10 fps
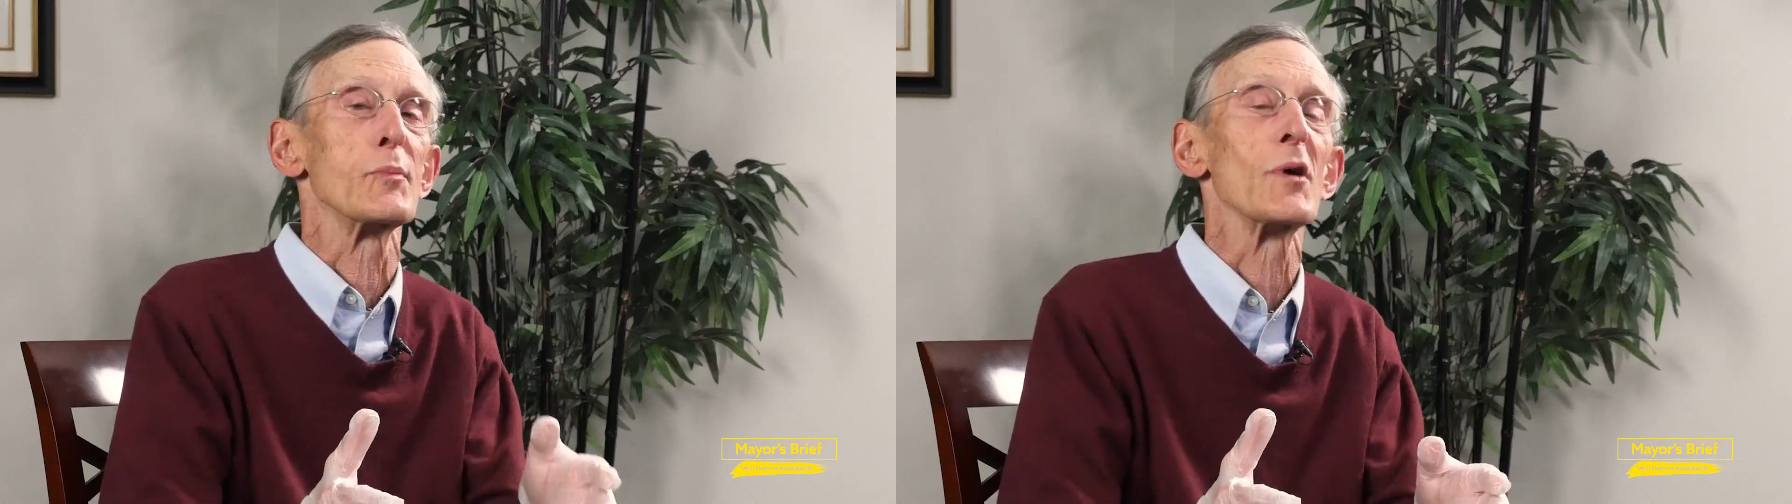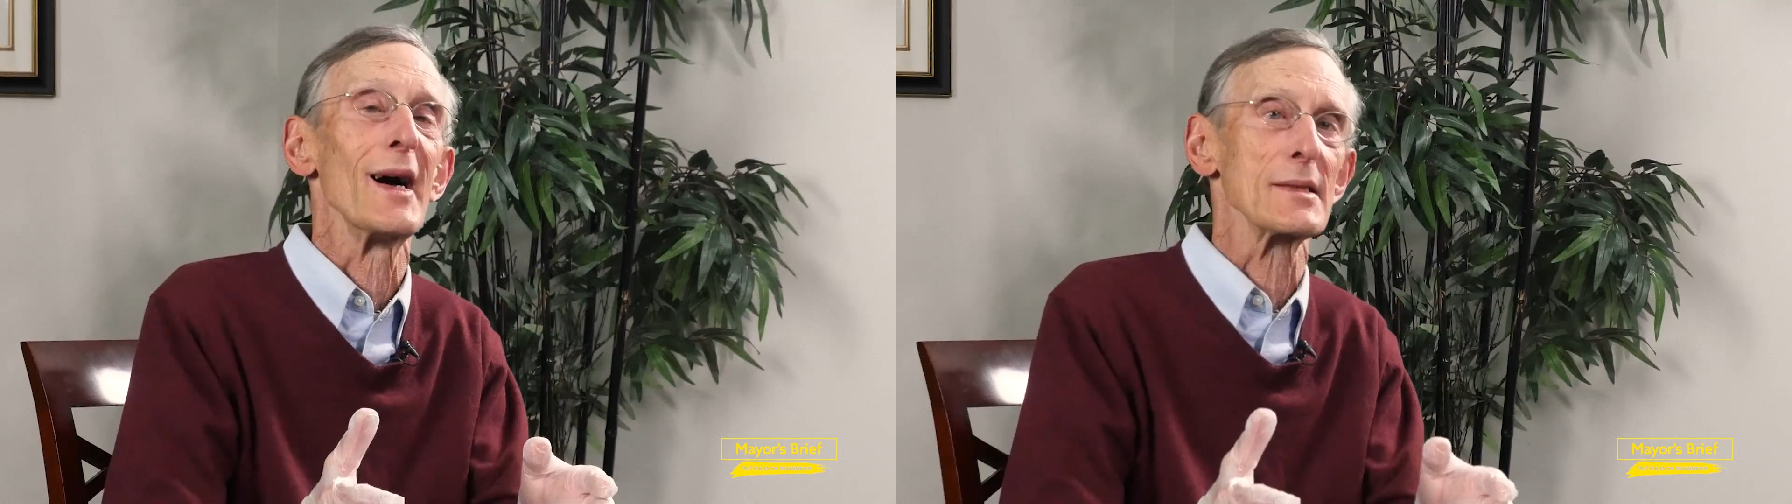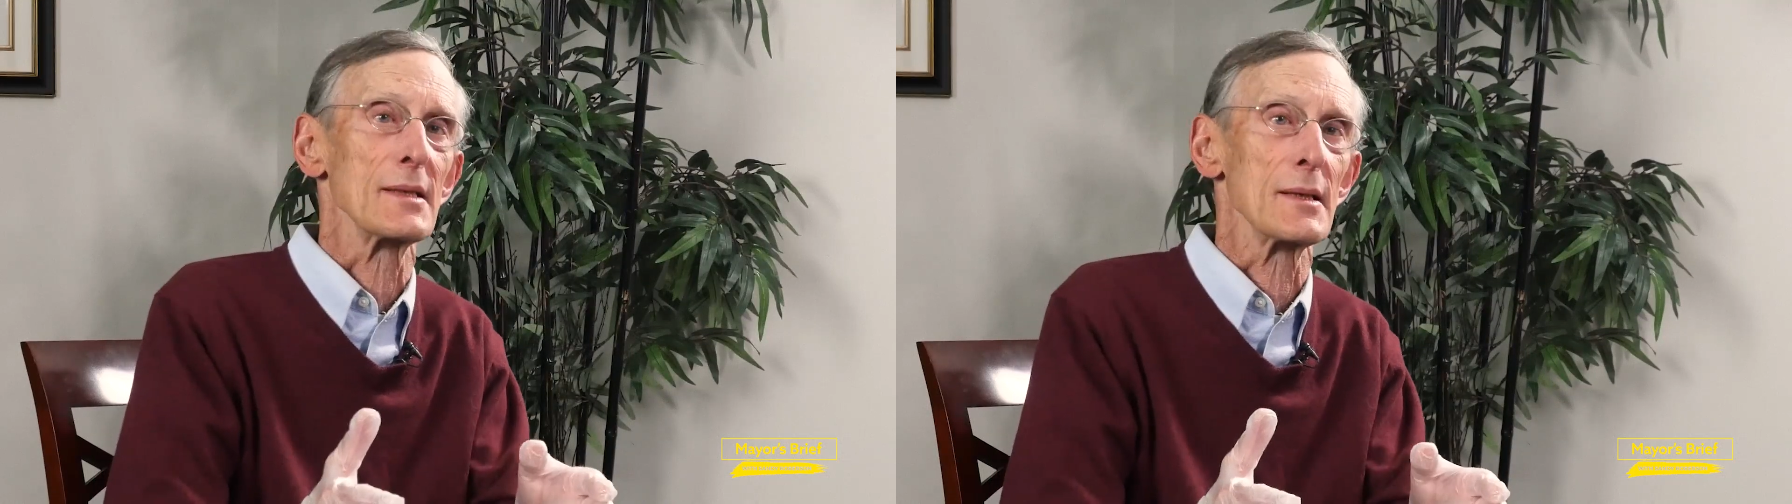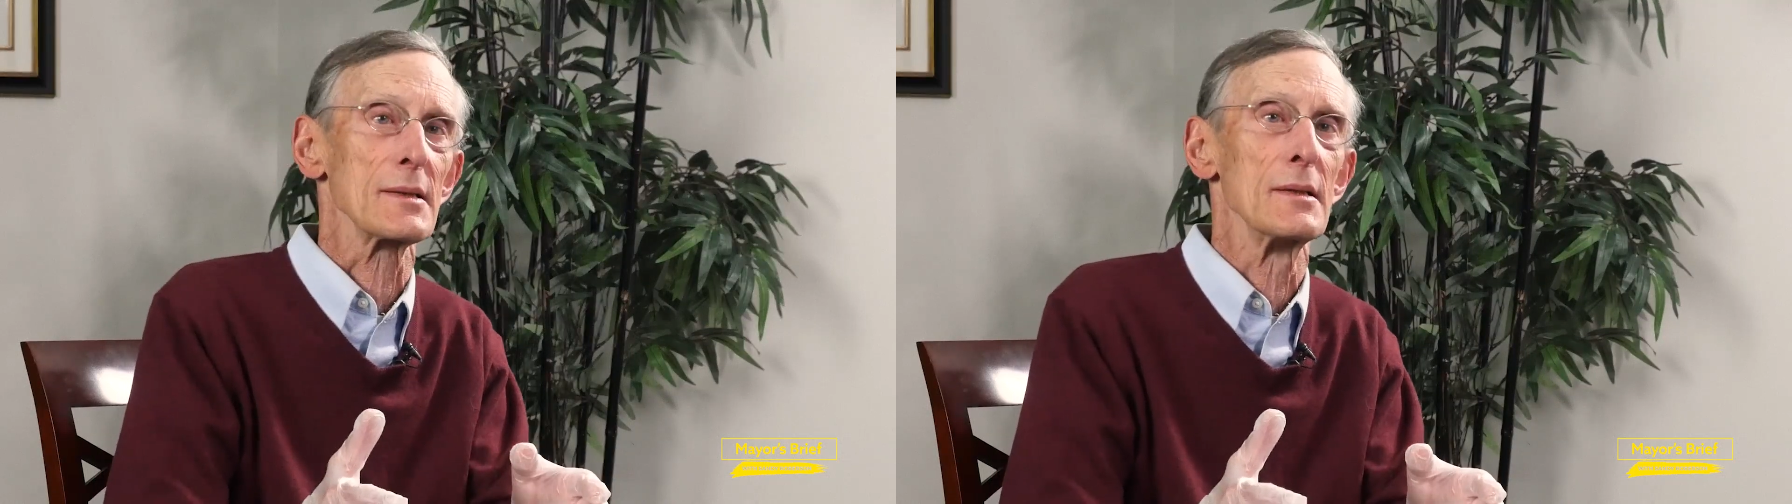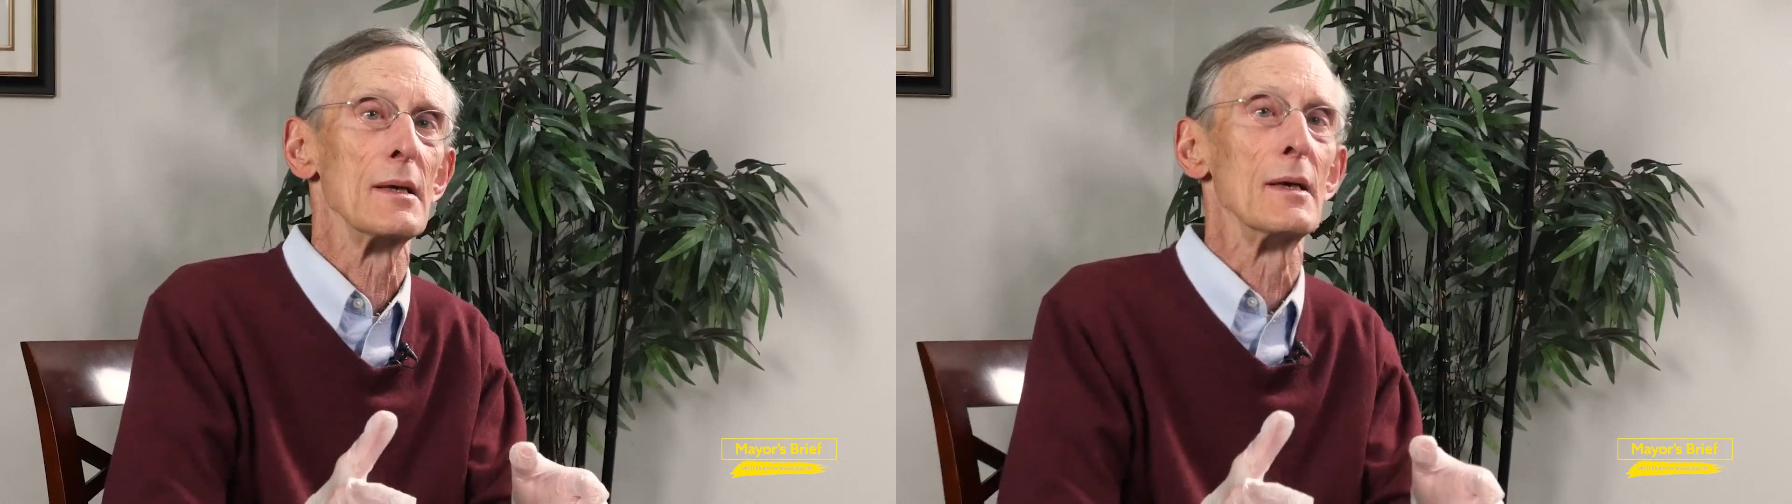
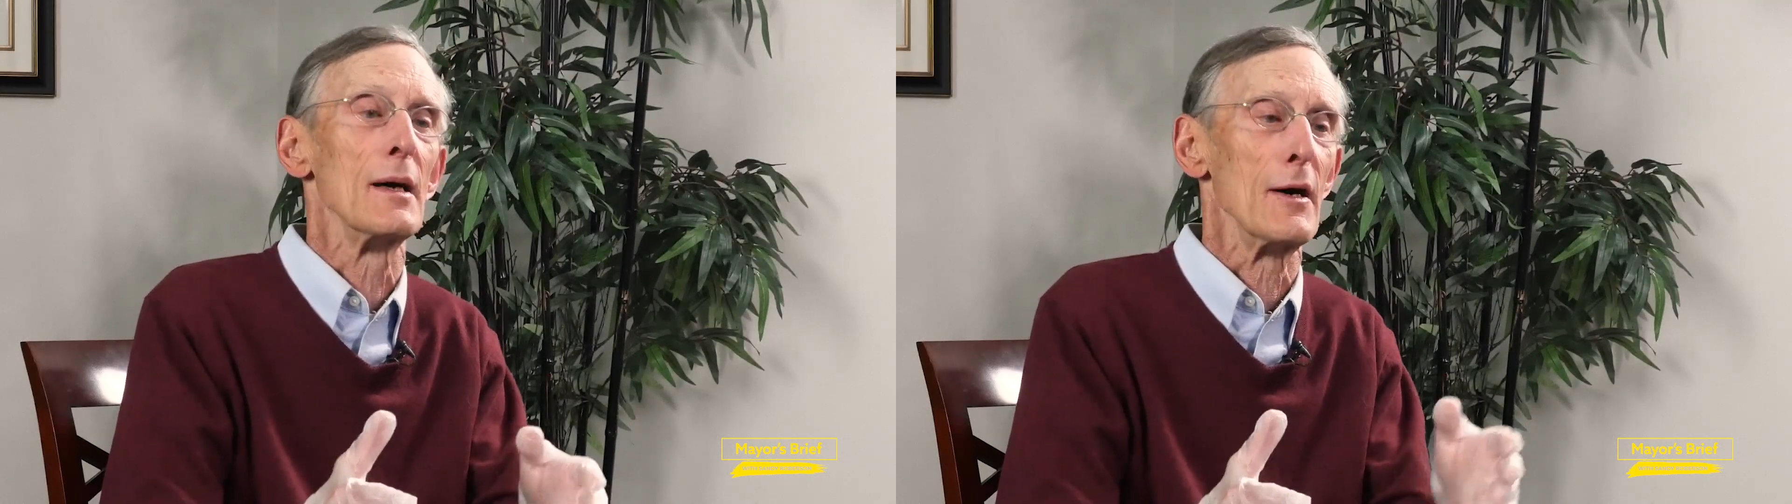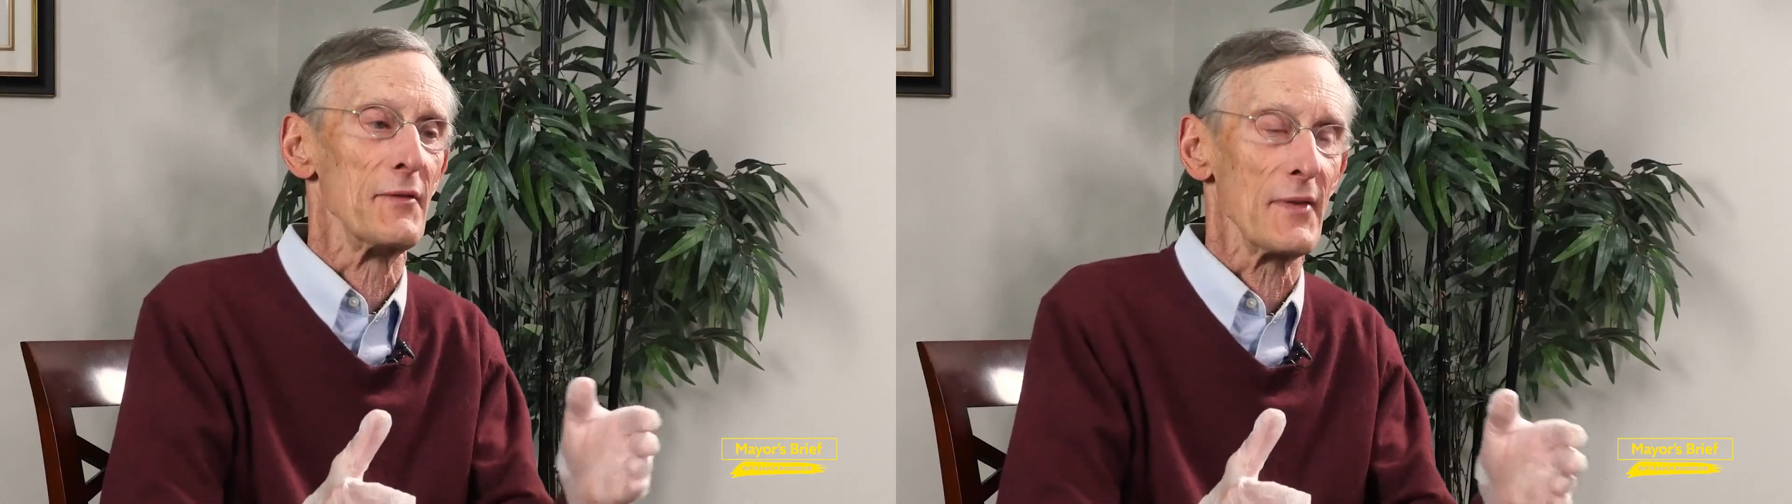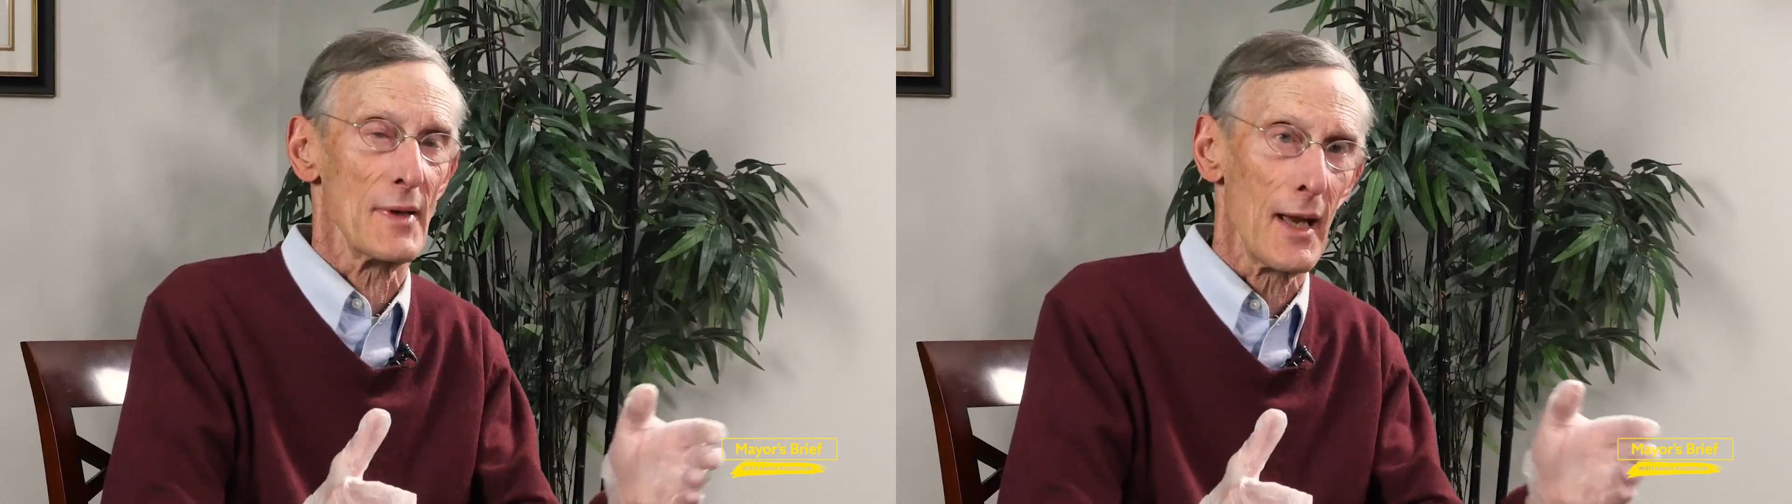process of mm-hmm.